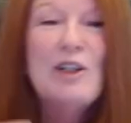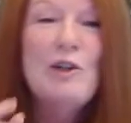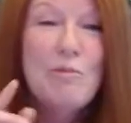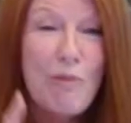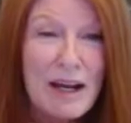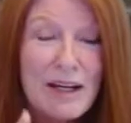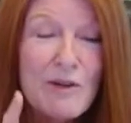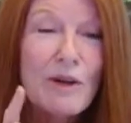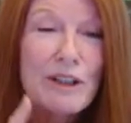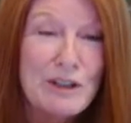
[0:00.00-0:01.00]
You might
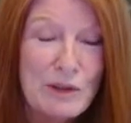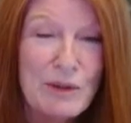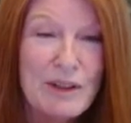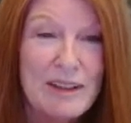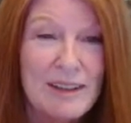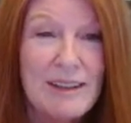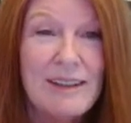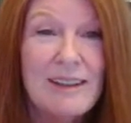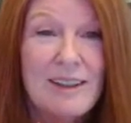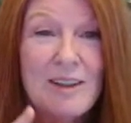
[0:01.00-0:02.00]
want to do it
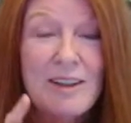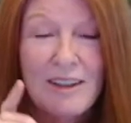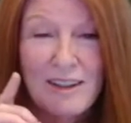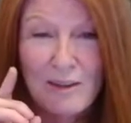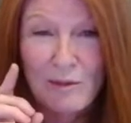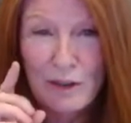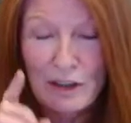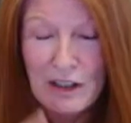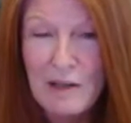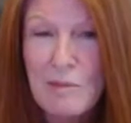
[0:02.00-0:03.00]
when
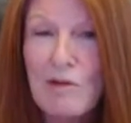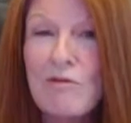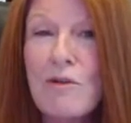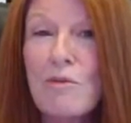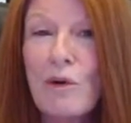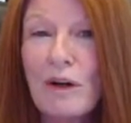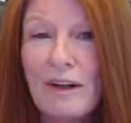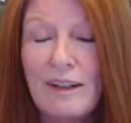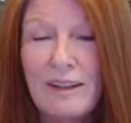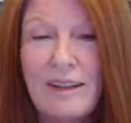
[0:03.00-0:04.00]
you come home from
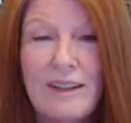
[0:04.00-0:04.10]
work,